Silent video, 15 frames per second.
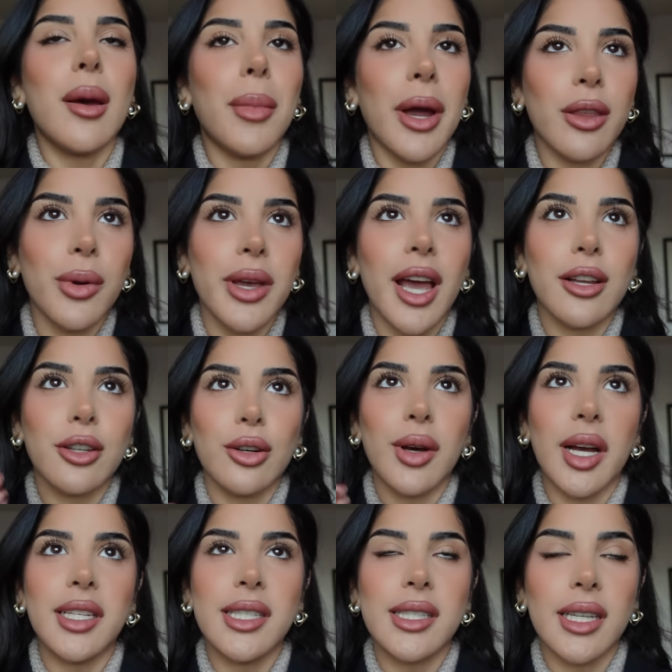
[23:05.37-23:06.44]
By the way, I know
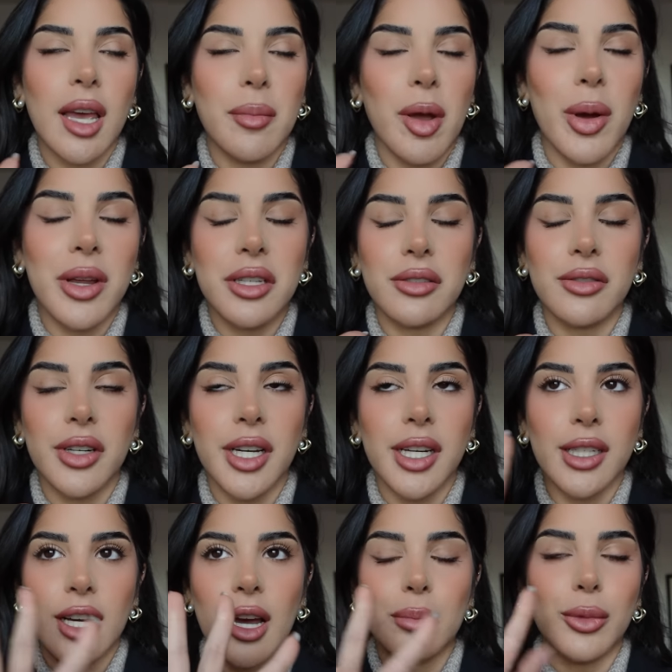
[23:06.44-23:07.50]
I need to get my wedding
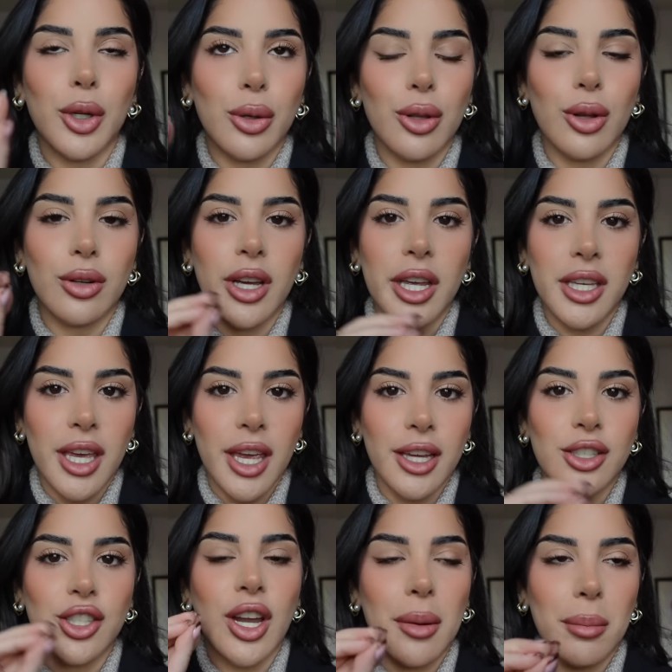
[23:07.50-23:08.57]
ring. I'm no longer
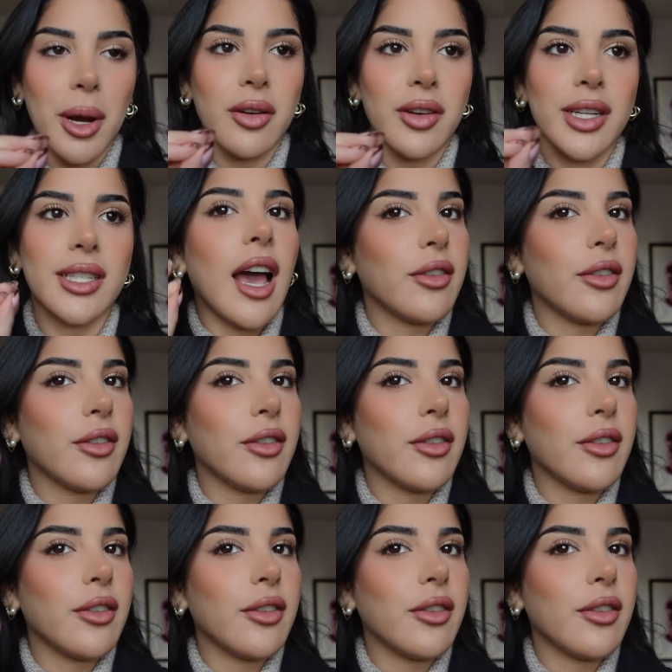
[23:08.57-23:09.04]
engaged, I'm married.